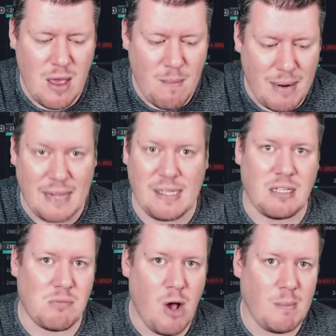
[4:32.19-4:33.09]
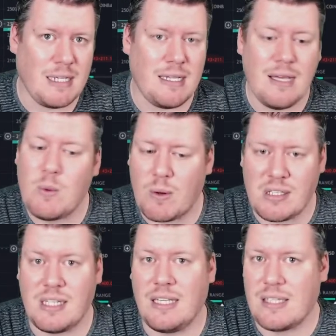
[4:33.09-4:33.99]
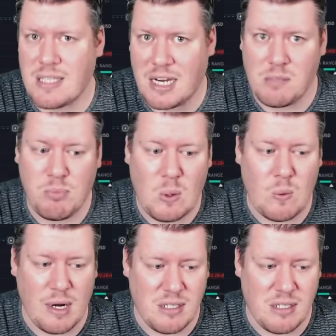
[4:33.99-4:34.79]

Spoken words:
But at this moment, we're seeing this nice bull run.